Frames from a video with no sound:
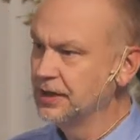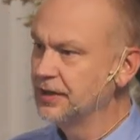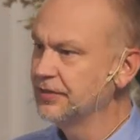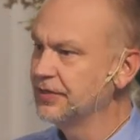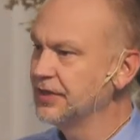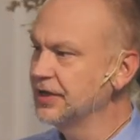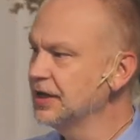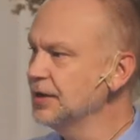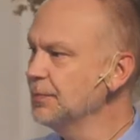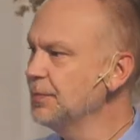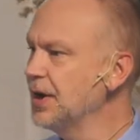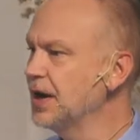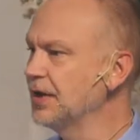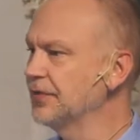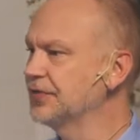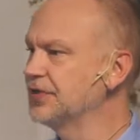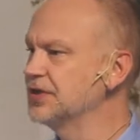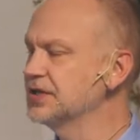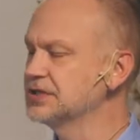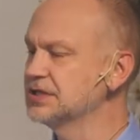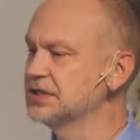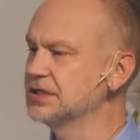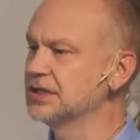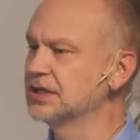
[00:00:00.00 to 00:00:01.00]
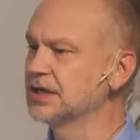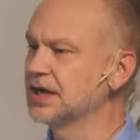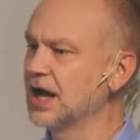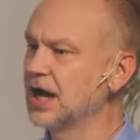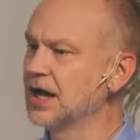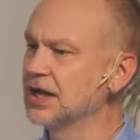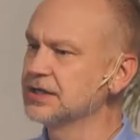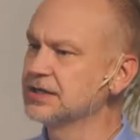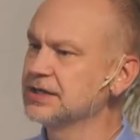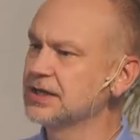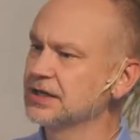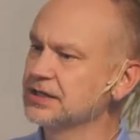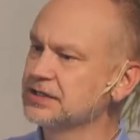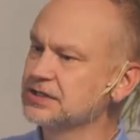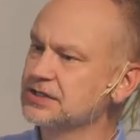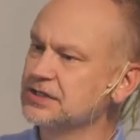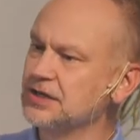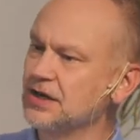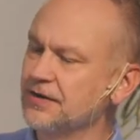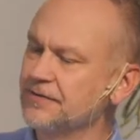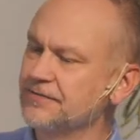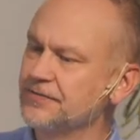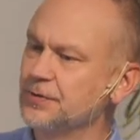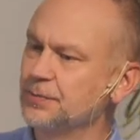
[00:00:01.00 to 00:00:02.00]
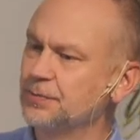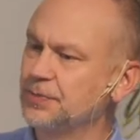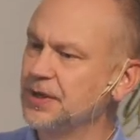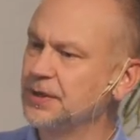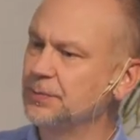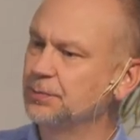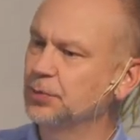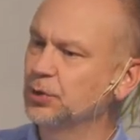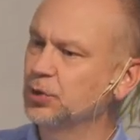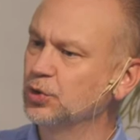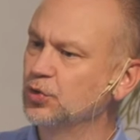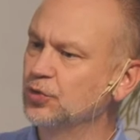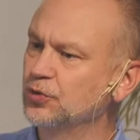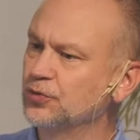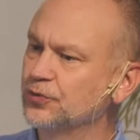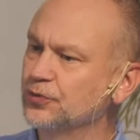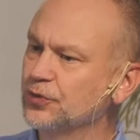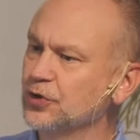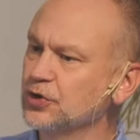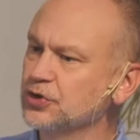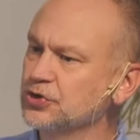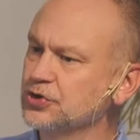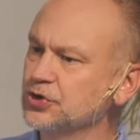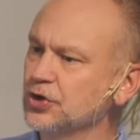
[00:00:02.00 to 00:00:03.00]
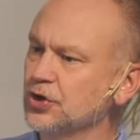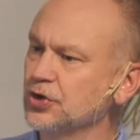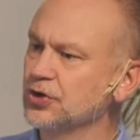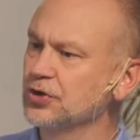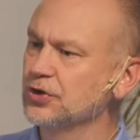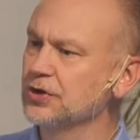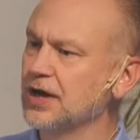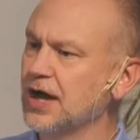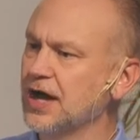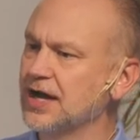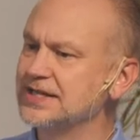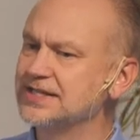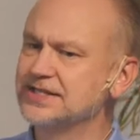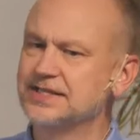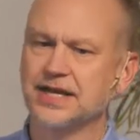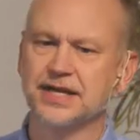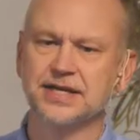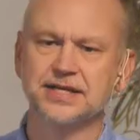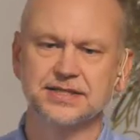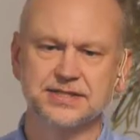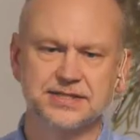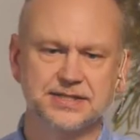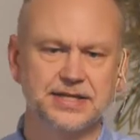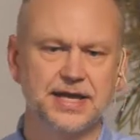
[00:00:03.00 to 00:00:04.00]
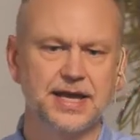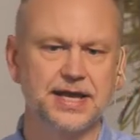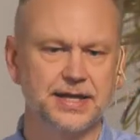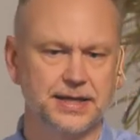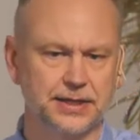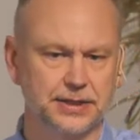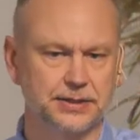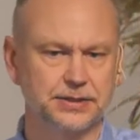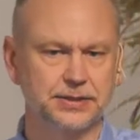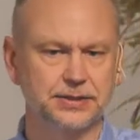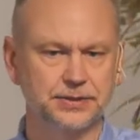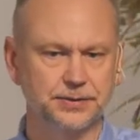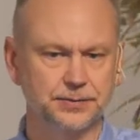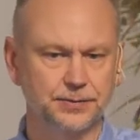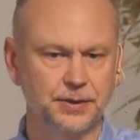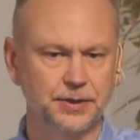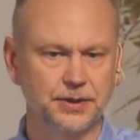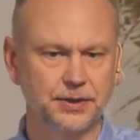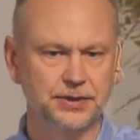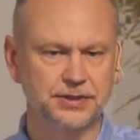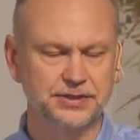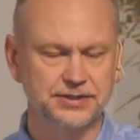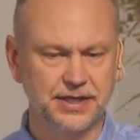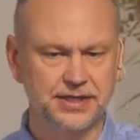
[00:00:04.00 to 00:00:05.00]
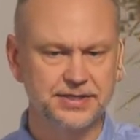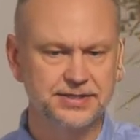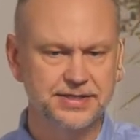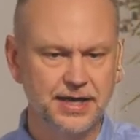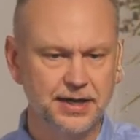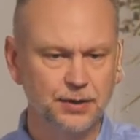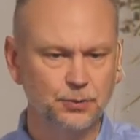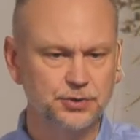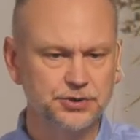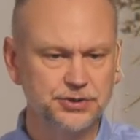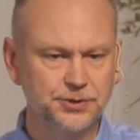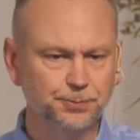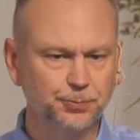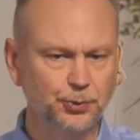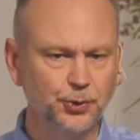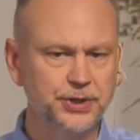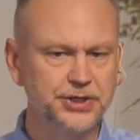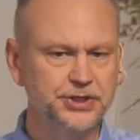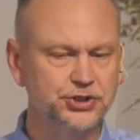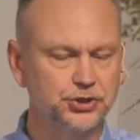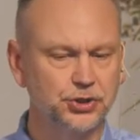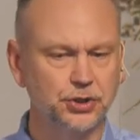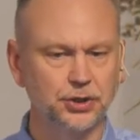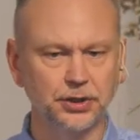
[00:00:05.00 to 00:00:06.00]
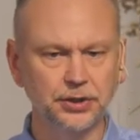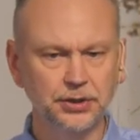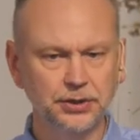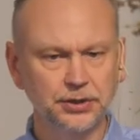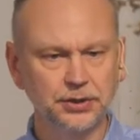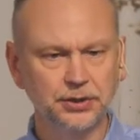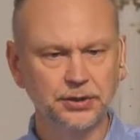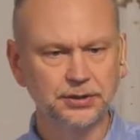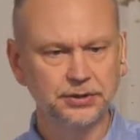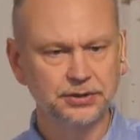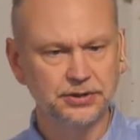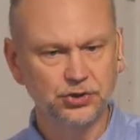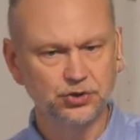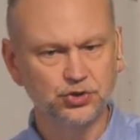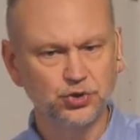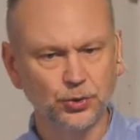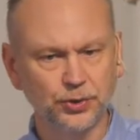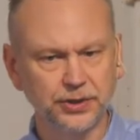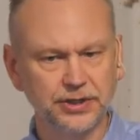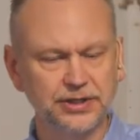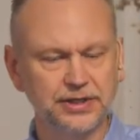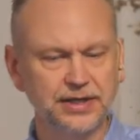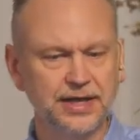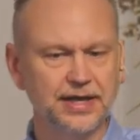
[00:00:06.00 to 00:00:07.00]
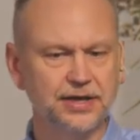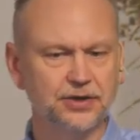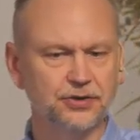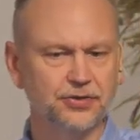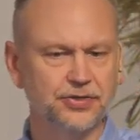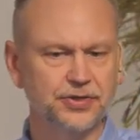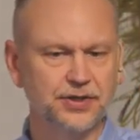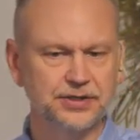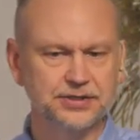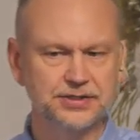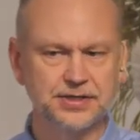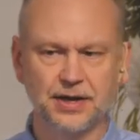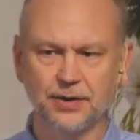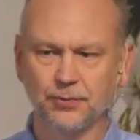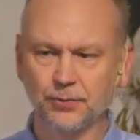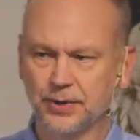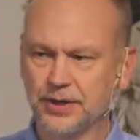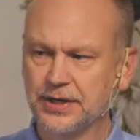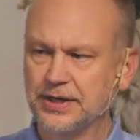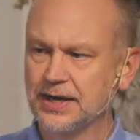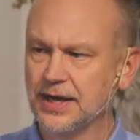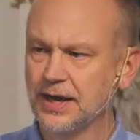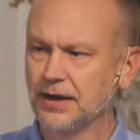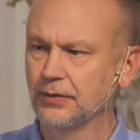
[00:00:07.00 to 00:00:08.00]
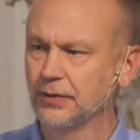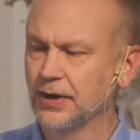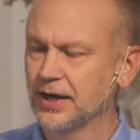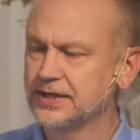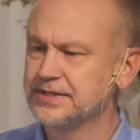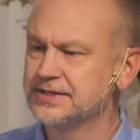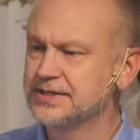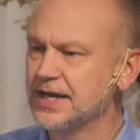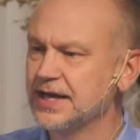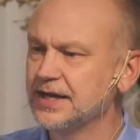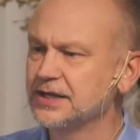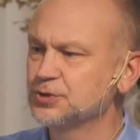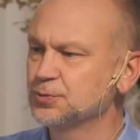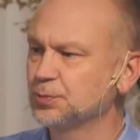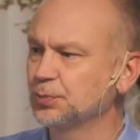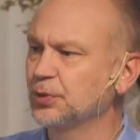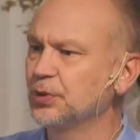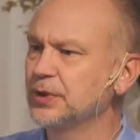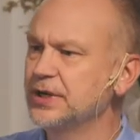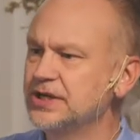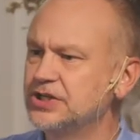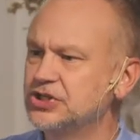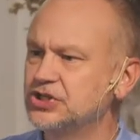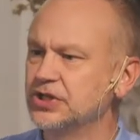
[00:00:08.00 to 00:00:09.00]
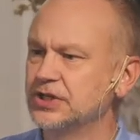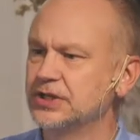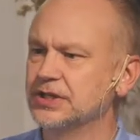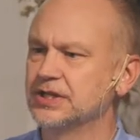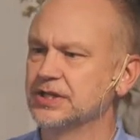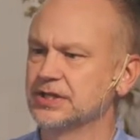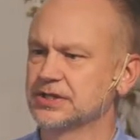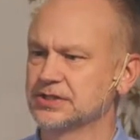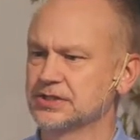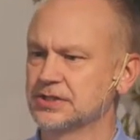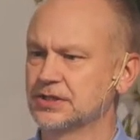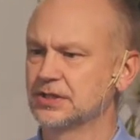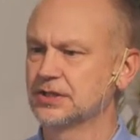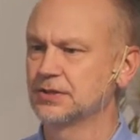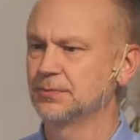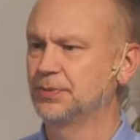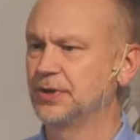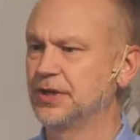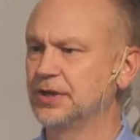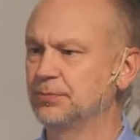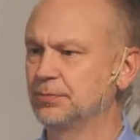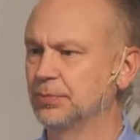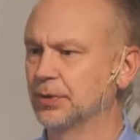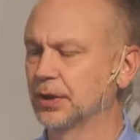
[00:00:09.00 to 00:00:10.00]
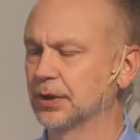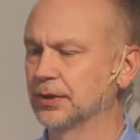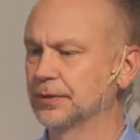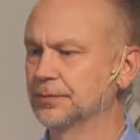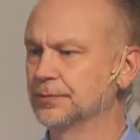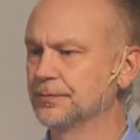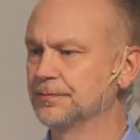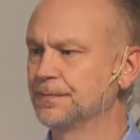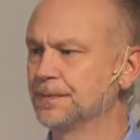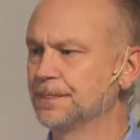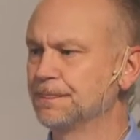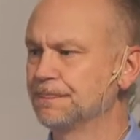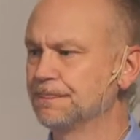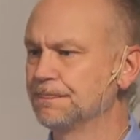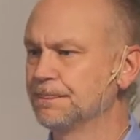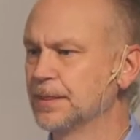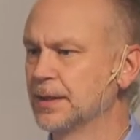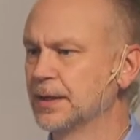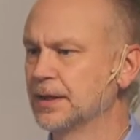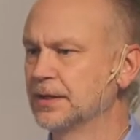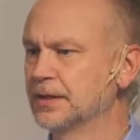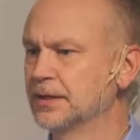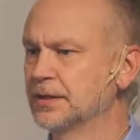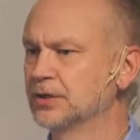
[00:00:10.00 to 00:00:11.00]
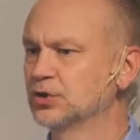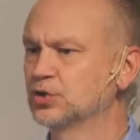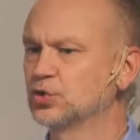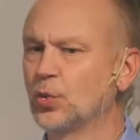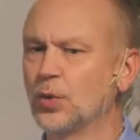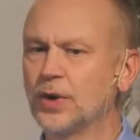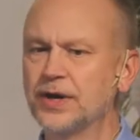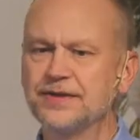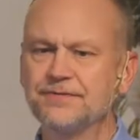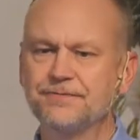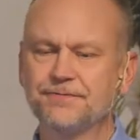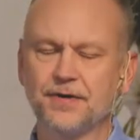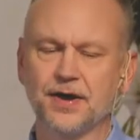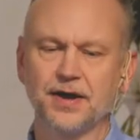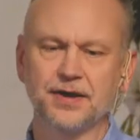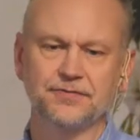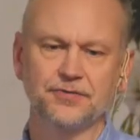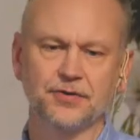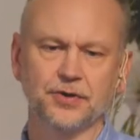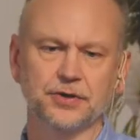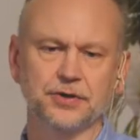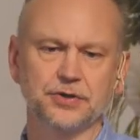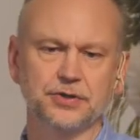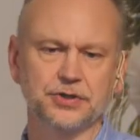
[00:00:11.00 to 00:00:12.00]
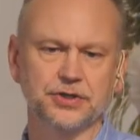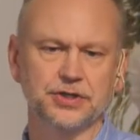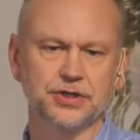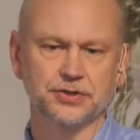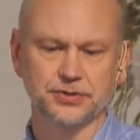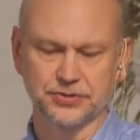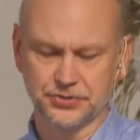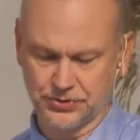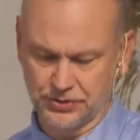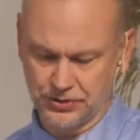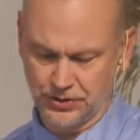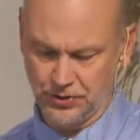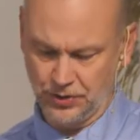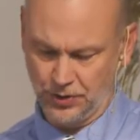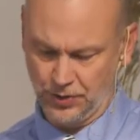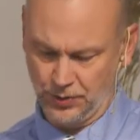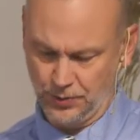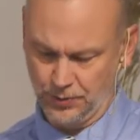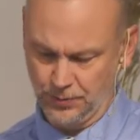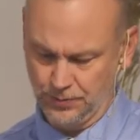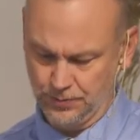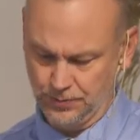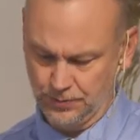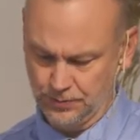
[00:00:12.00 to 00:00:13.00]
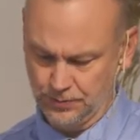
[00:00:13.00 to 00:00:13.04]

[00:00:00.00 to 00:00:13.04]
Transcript: Think about this in the context of the people who first heard Isaiah say it. Because Isaiah was a preacher. It's only later things got written down. Isaiah's preaching this to the people. 2,500 years ago,